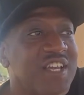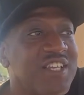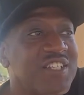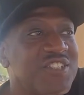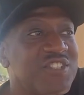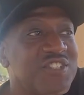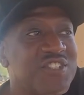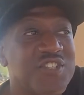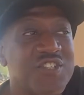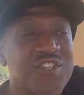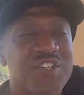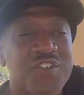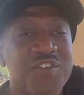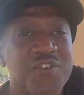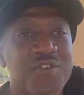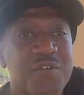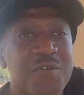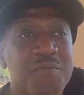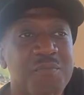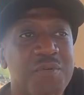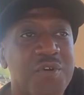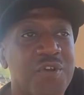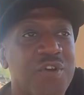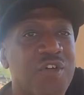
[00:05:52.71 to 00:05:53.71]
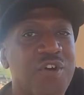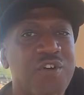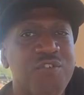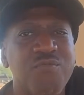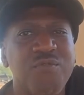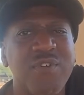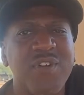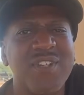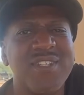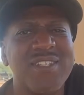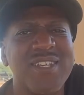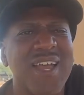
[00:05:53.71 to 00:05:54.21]
It's just going to prolong
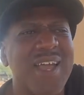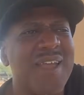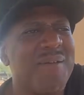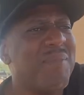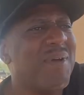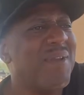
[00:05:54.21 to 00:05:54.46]
runtime.